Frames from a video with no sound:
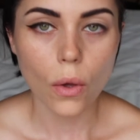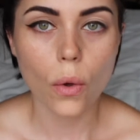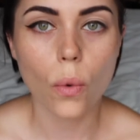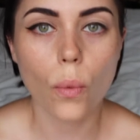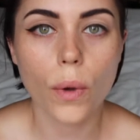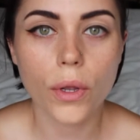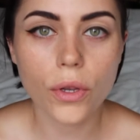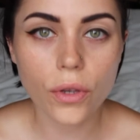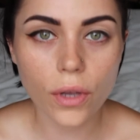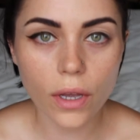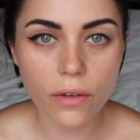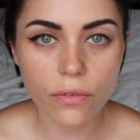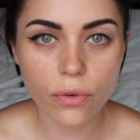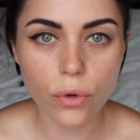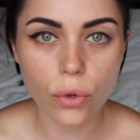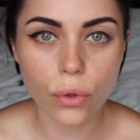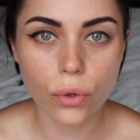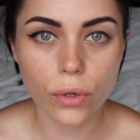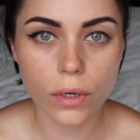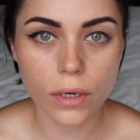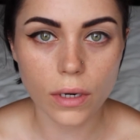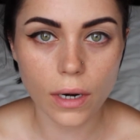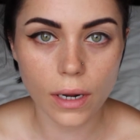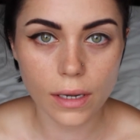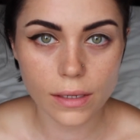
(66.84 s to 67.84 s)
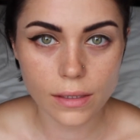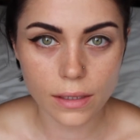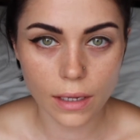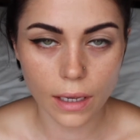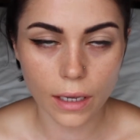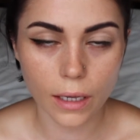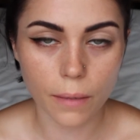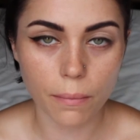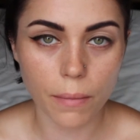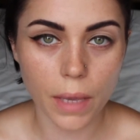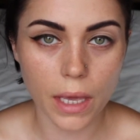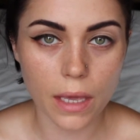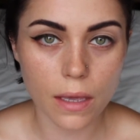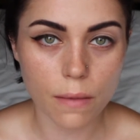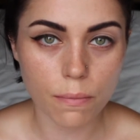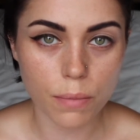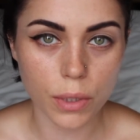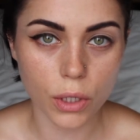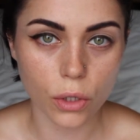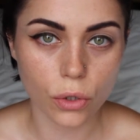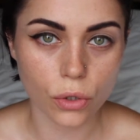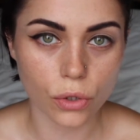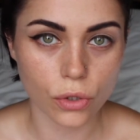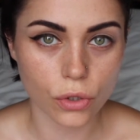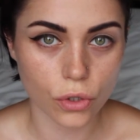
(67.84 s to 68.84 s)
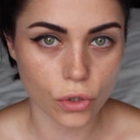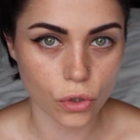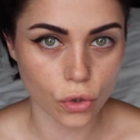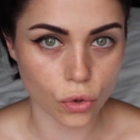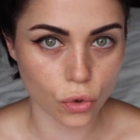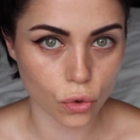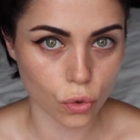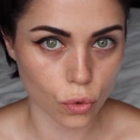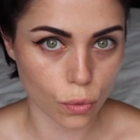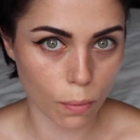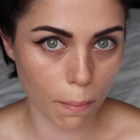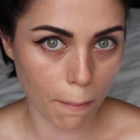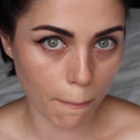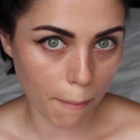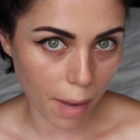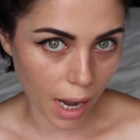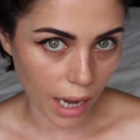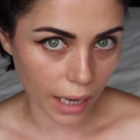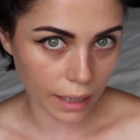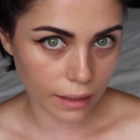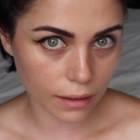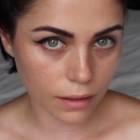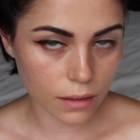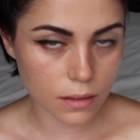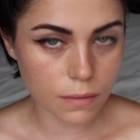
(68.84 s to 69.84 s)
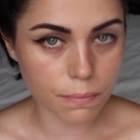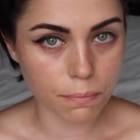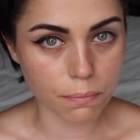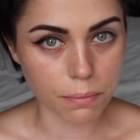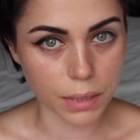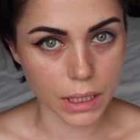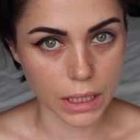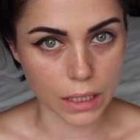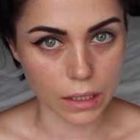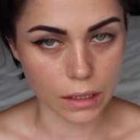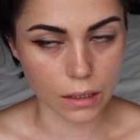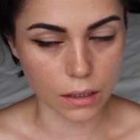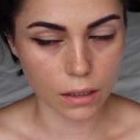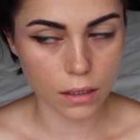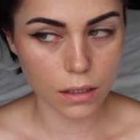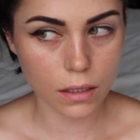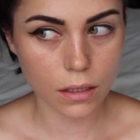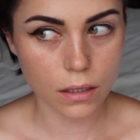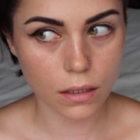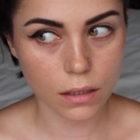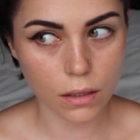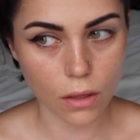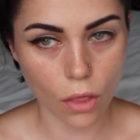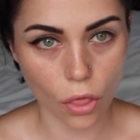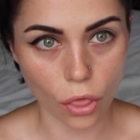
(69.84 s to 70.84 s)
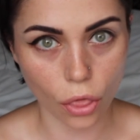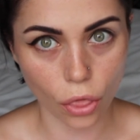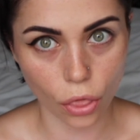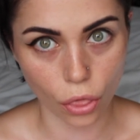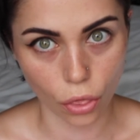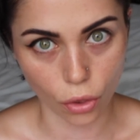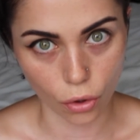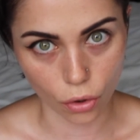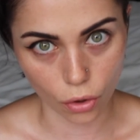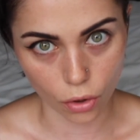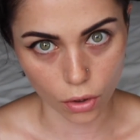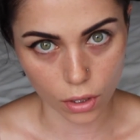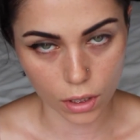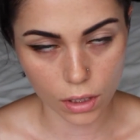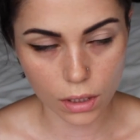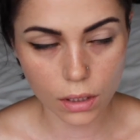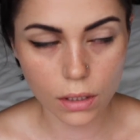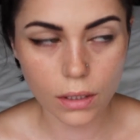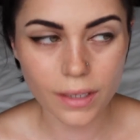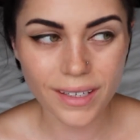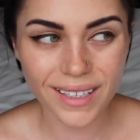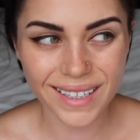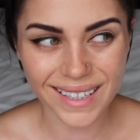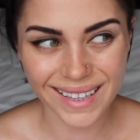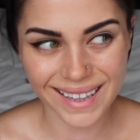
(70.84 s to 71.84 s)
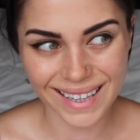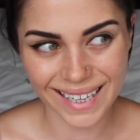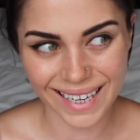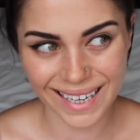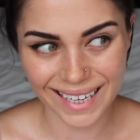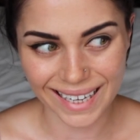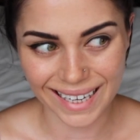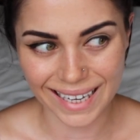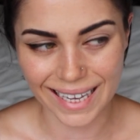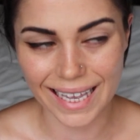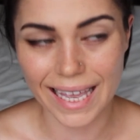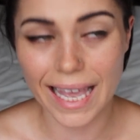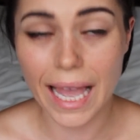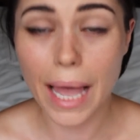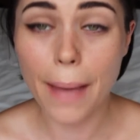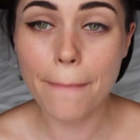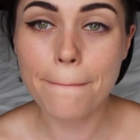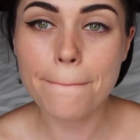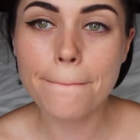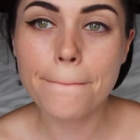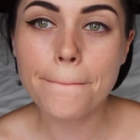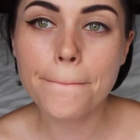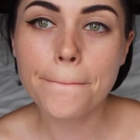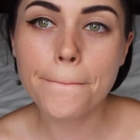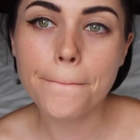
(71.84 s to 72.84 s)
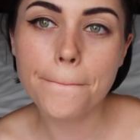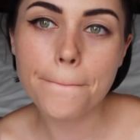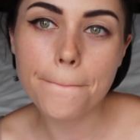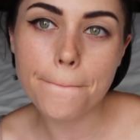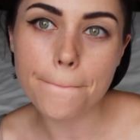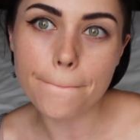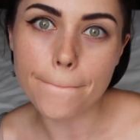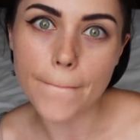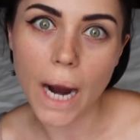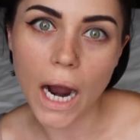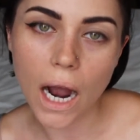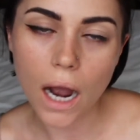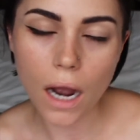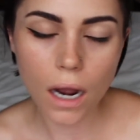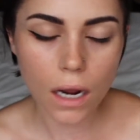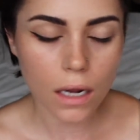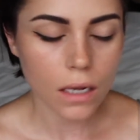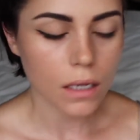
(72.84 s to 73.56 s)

When you have hooded eyes like me, because you might be 30, like I am,